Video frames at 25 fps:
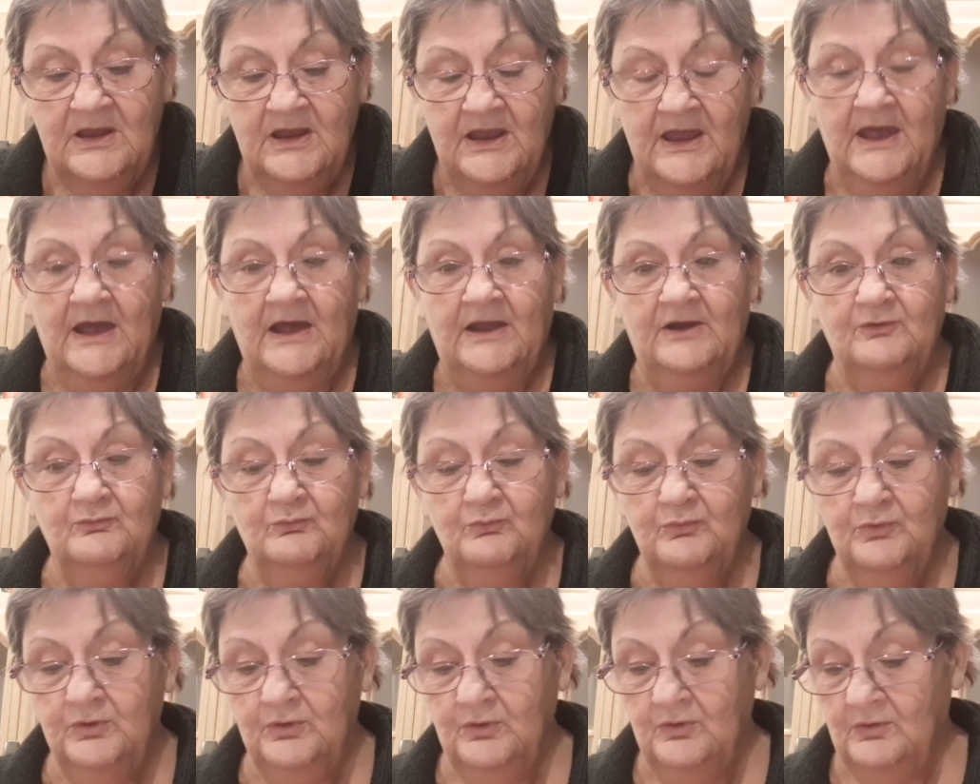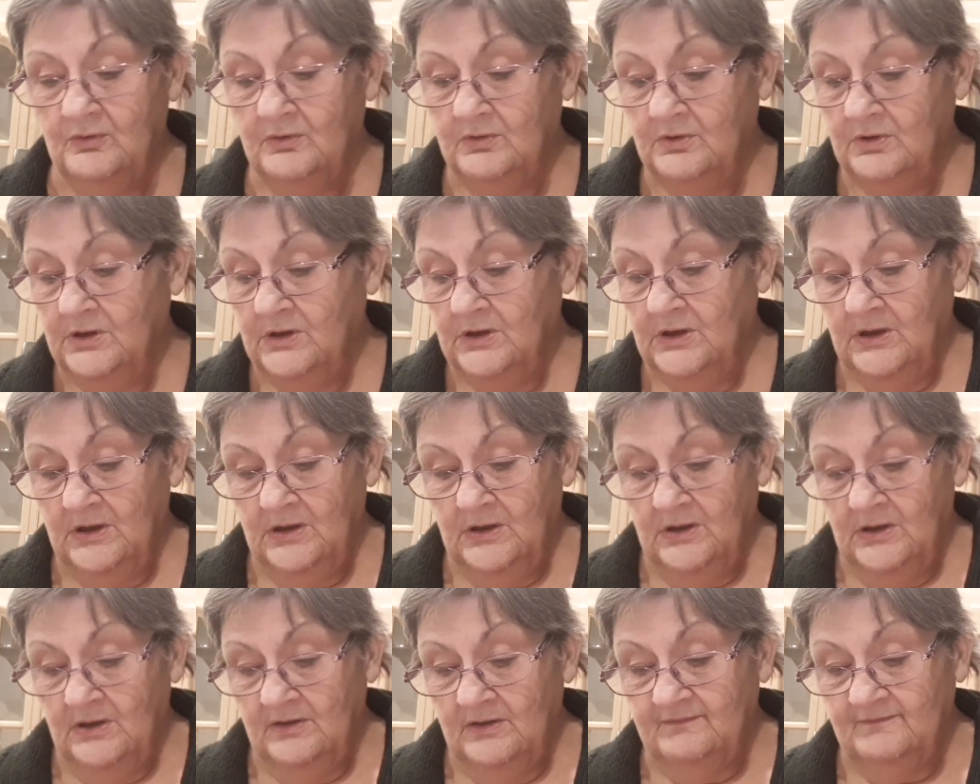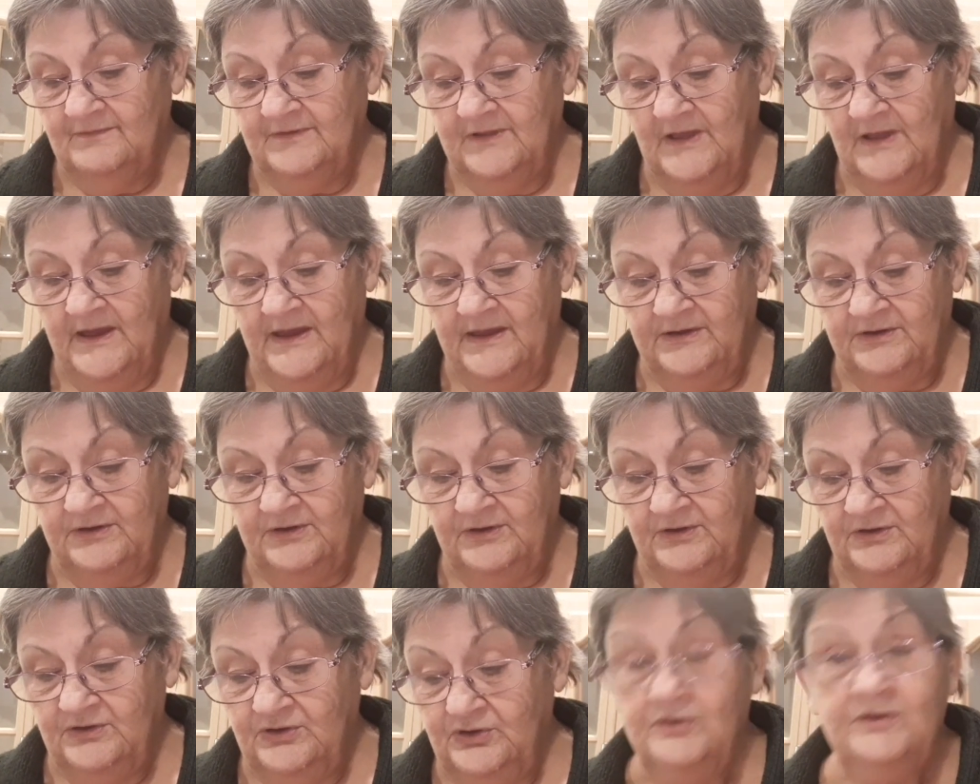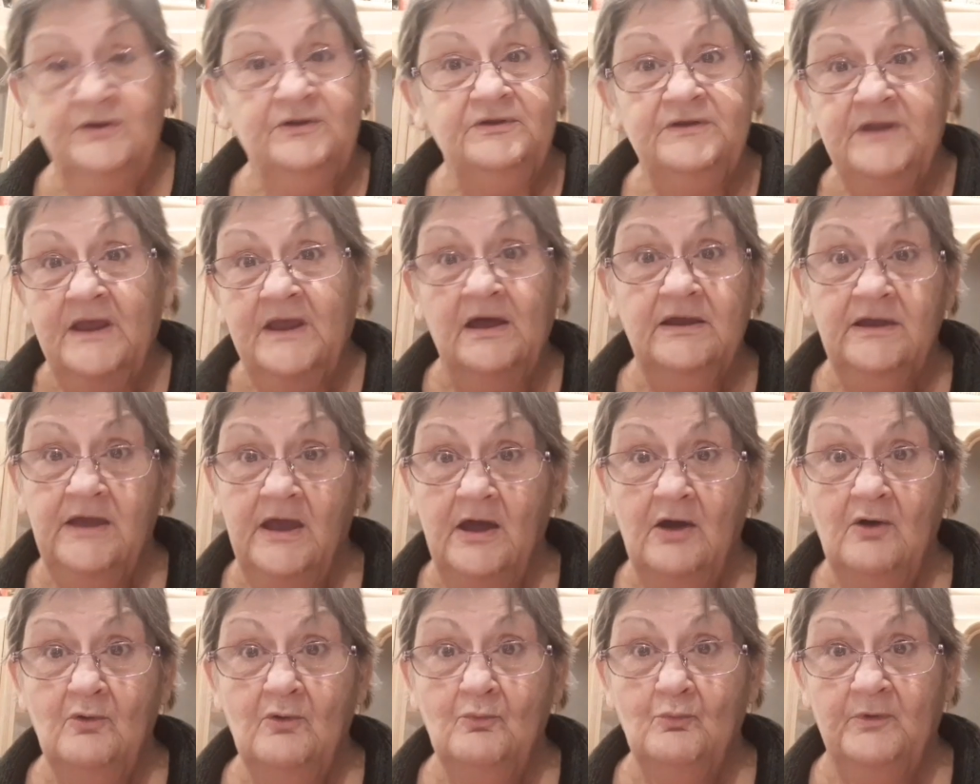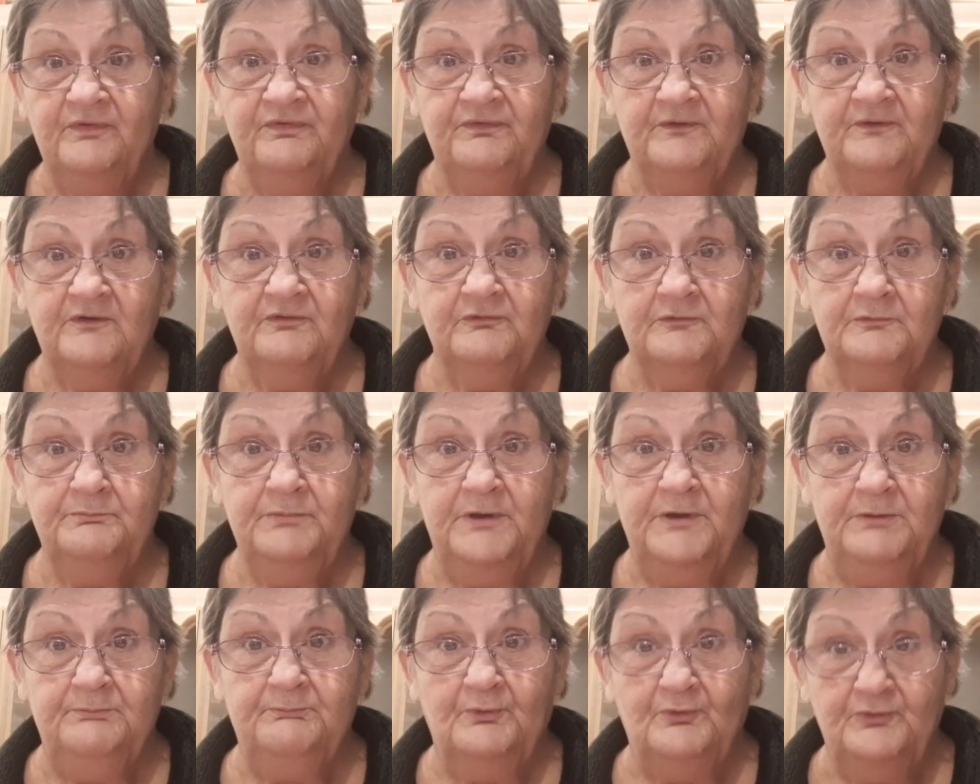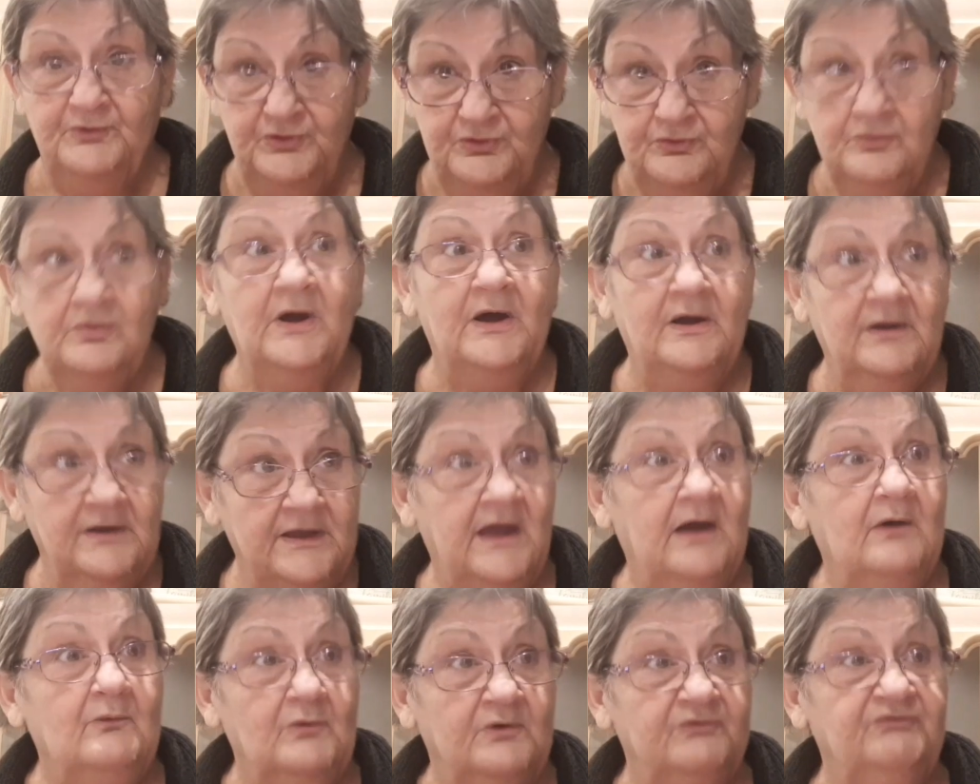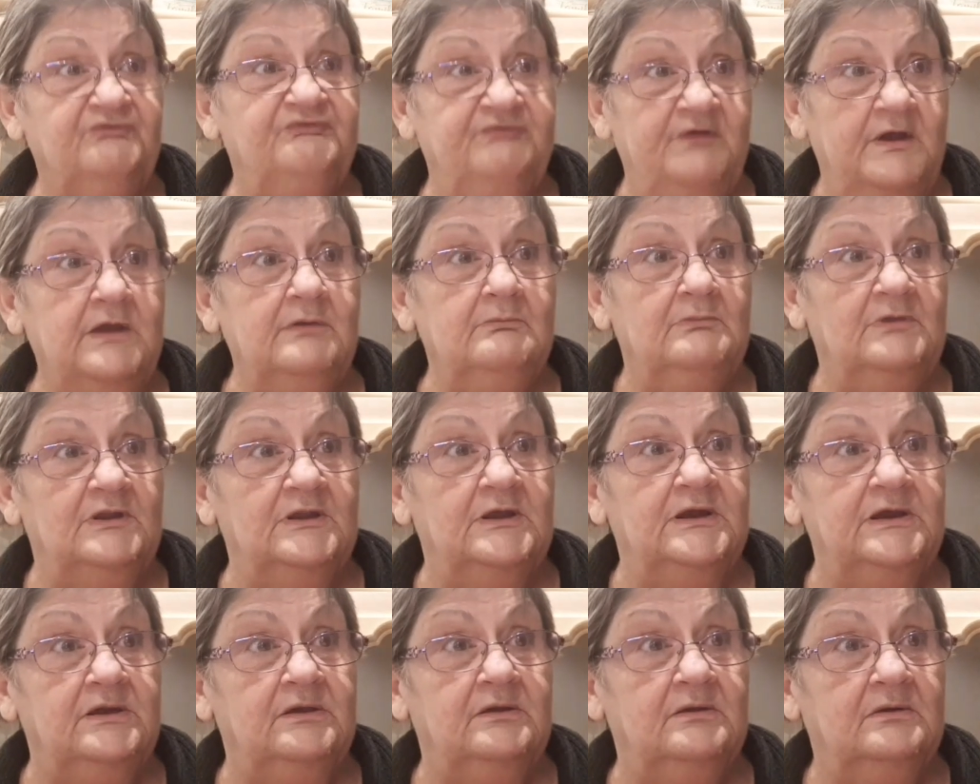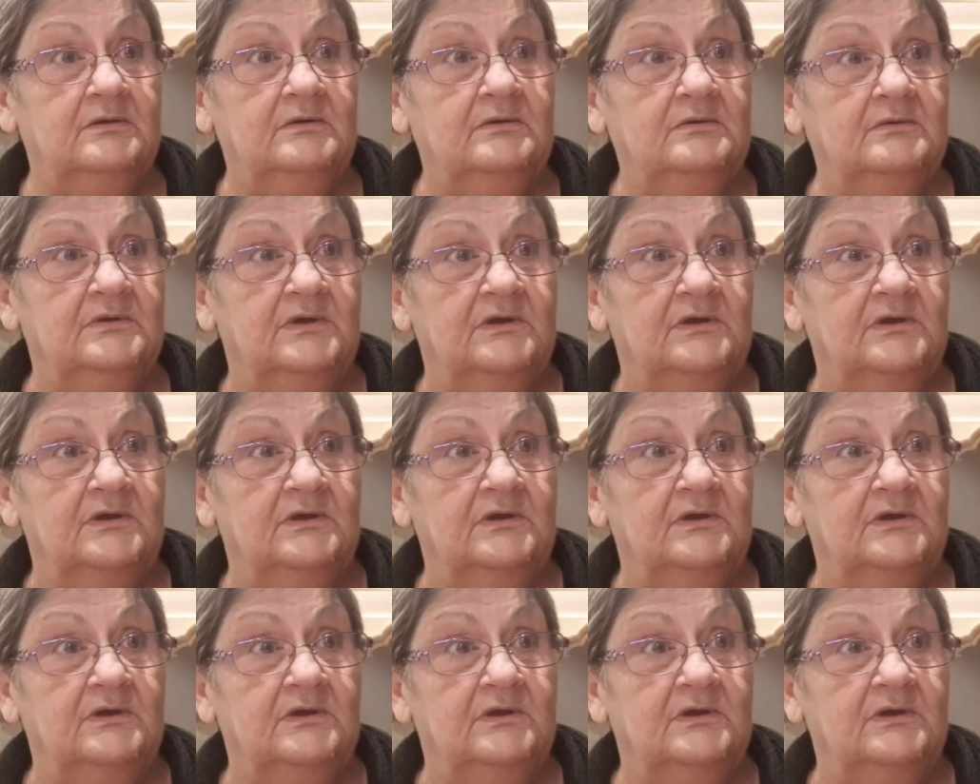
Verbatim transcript: had a rule like you didn't hang out with other people you hung out with family mm -hmm.